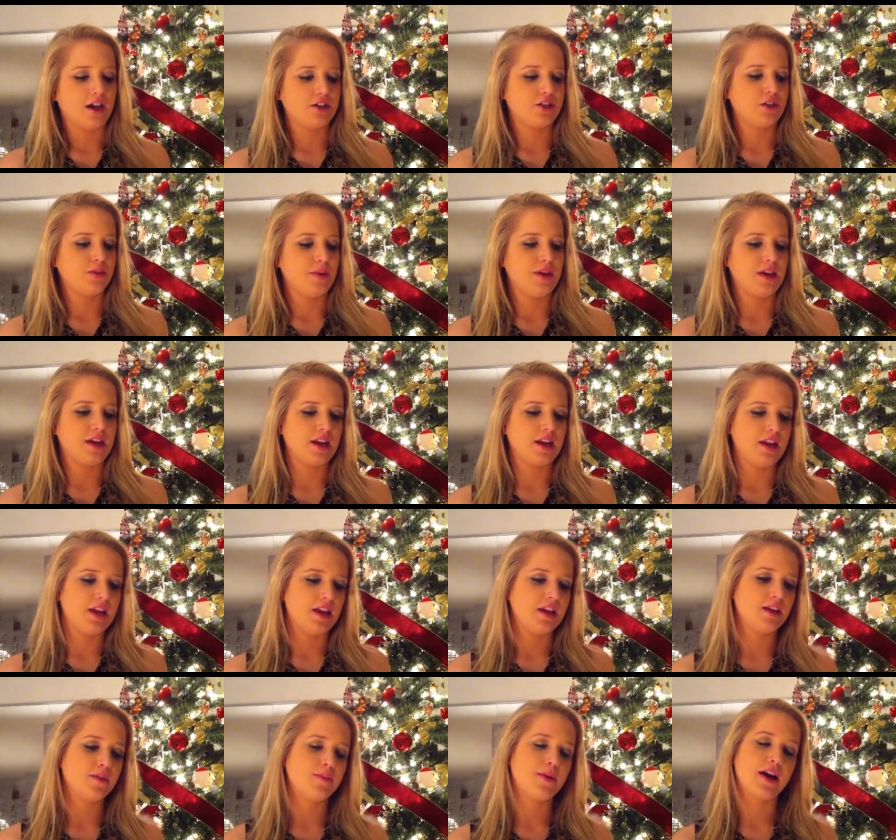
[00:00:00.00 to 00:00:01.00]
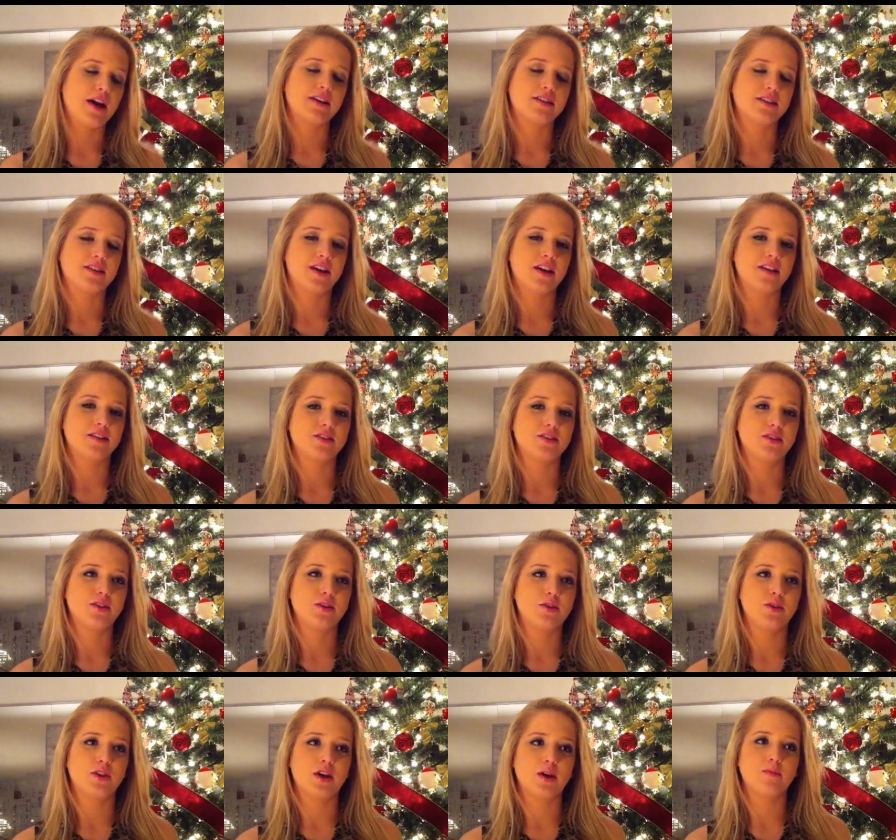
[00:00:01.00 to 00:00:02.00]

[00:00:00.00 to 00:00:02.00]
I should be getting back to that soon.